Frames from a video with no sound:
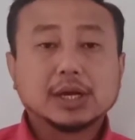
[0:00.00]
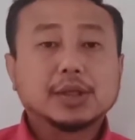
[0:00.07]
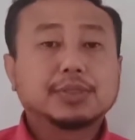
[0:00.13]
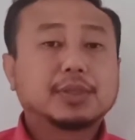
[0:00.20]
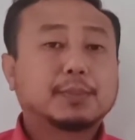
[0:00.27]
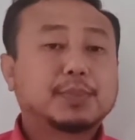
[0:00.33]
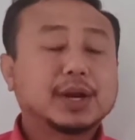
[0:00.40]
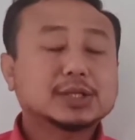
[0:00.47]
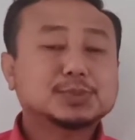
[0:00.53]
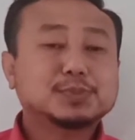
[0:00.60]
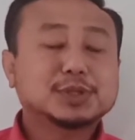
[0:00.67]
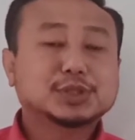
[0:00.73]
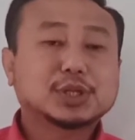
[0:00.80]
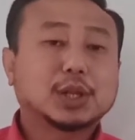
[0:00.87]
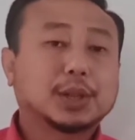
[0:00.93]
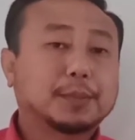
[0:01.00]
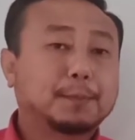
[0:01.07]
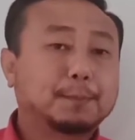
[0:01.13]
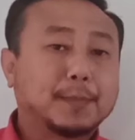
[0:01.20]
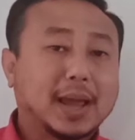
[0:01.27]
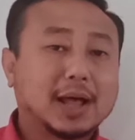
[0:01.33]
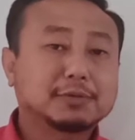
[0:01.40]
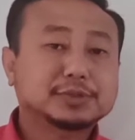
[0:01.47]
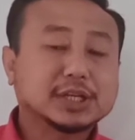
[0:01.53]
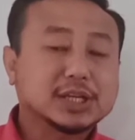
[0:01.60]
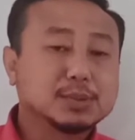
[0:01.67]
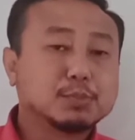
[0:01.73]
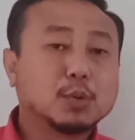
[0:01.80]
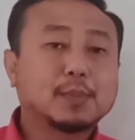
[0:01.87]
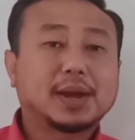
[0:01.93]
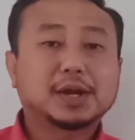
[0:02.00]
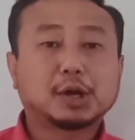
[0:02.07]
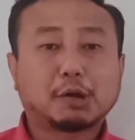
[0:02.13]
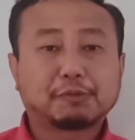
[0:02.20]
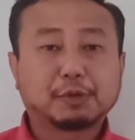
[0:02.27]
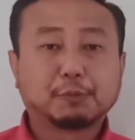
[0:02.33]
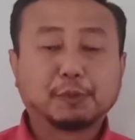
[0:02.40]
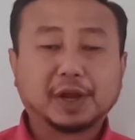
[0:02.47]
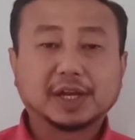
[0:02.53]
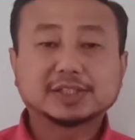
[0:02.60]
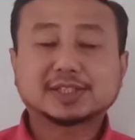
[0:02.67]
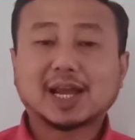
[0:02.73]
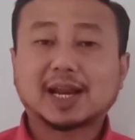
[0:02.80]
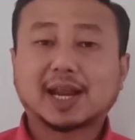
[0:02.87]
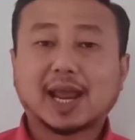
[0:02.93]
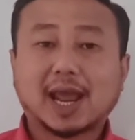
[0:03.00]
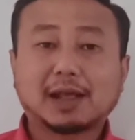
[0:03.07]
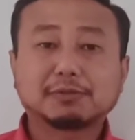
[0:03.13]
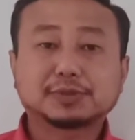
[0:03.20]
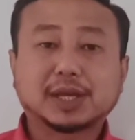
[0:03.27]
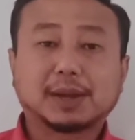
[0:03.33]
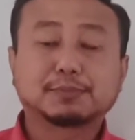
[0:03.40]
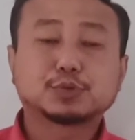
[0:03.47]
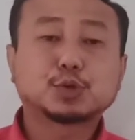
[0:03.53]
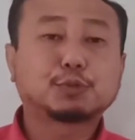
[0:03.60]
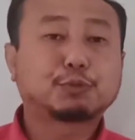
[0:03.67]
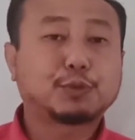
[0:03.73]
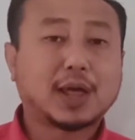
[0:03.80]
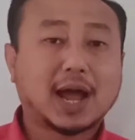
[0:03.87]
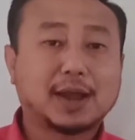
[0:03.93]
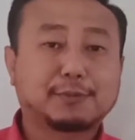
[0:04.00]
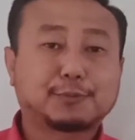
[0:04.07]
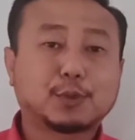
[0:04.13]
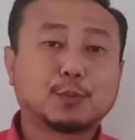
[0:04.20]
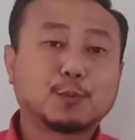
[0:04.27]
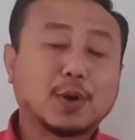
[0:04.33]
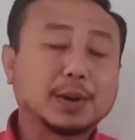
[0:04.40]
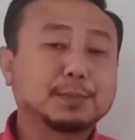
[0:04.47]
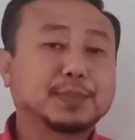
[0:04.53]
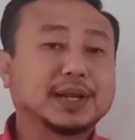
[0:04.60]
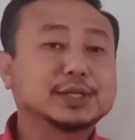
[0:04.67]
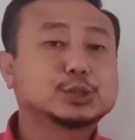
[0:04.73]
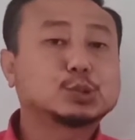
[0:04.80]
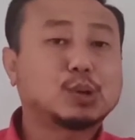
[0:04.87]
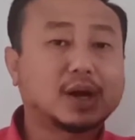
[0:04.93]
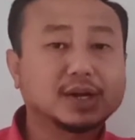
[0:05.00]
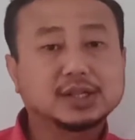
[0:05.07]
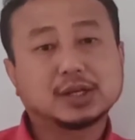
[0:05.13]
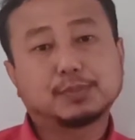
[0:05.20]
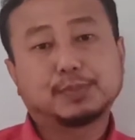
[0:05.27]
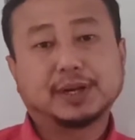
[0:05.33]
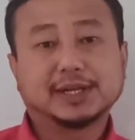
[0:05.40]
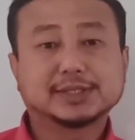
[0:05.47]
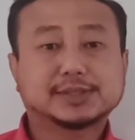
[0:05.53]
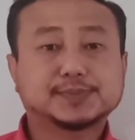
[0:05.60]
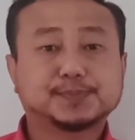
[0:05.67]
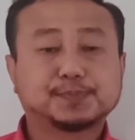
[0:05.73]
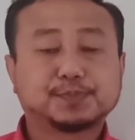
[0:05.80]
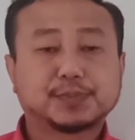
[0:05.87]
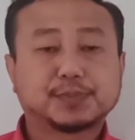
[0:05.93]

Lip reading: The breast muscle helps in the movement of the wings and help them to fly from one place to another place,